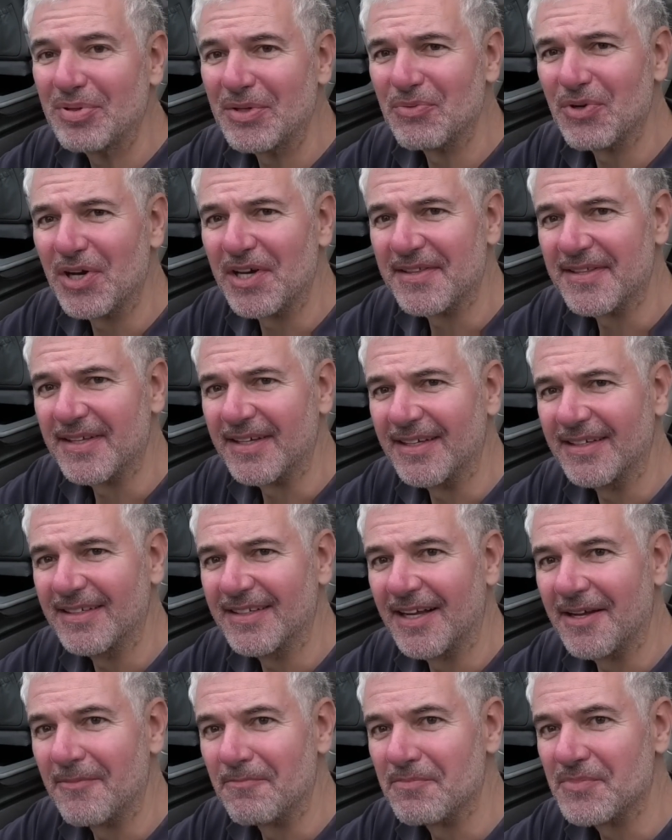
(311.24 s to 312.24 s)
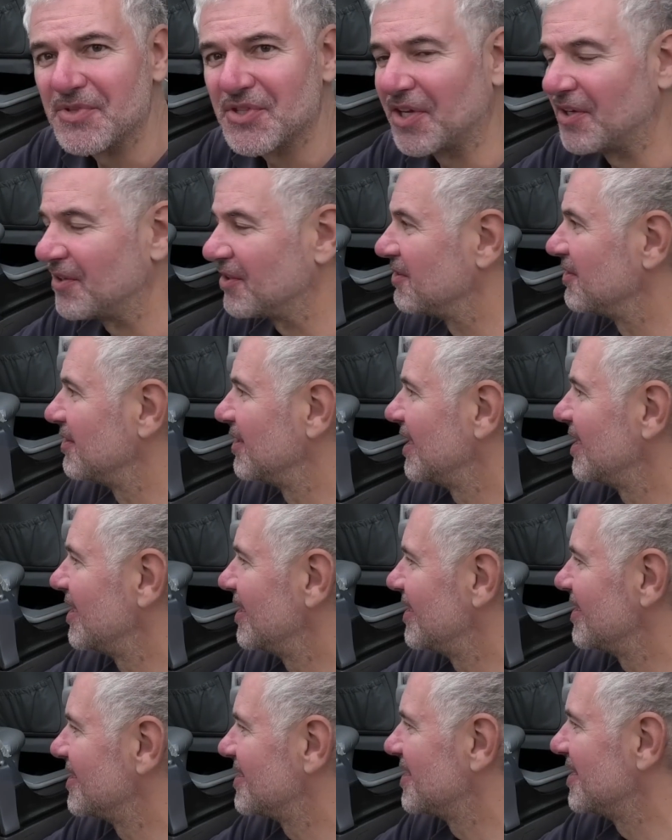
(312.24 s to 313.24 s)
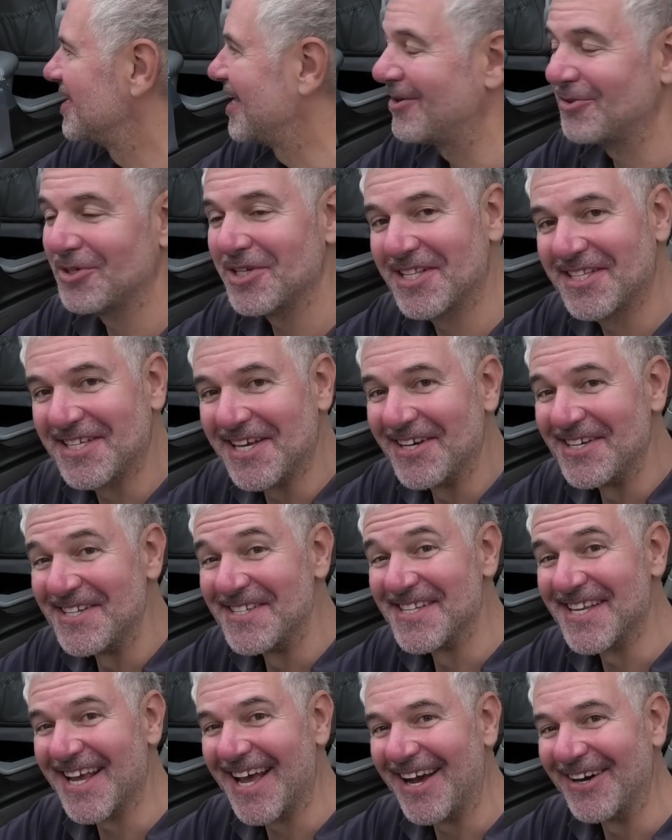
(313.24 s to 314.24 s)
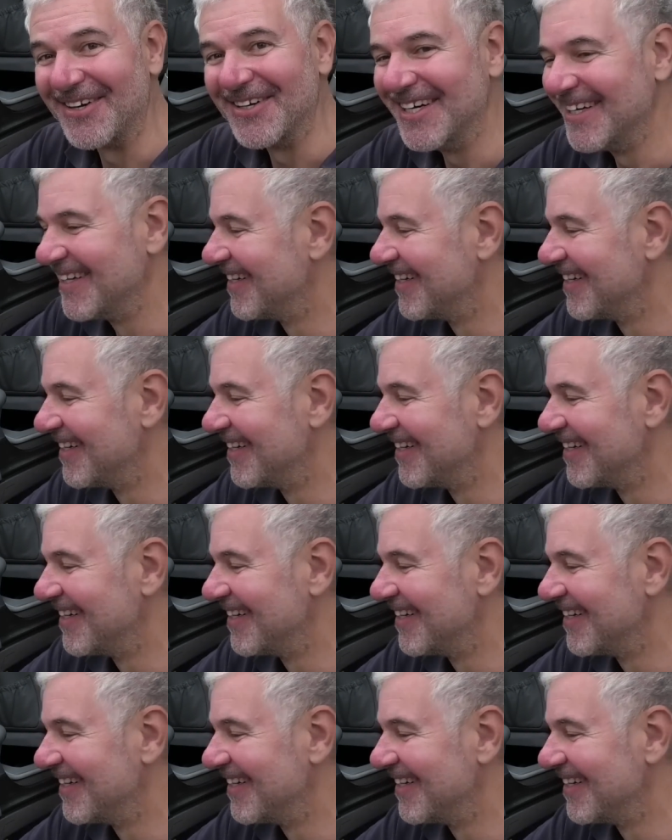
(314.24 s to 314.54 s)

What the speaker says: worth it. So let's see how it turns out.